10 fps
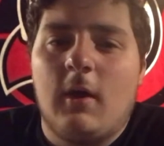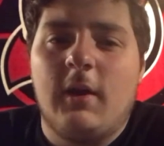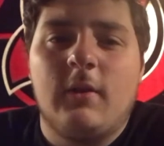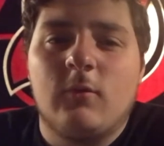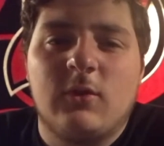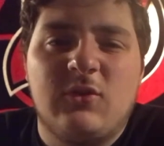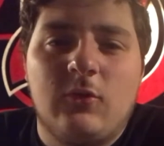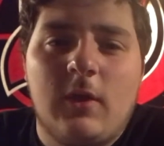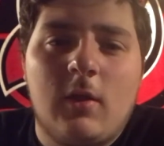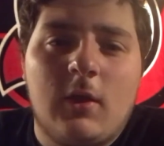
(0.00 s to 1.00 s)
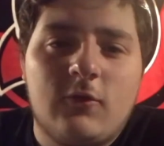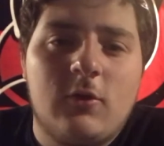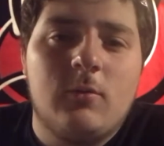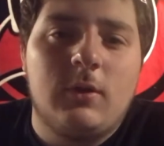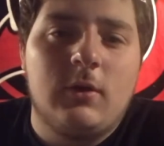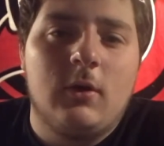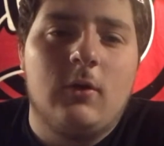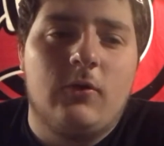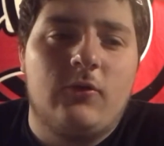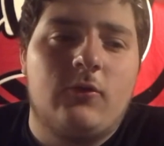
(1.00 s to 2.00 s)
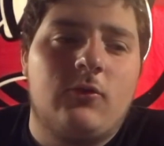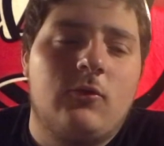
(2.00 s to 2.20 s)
didn't really do that last year because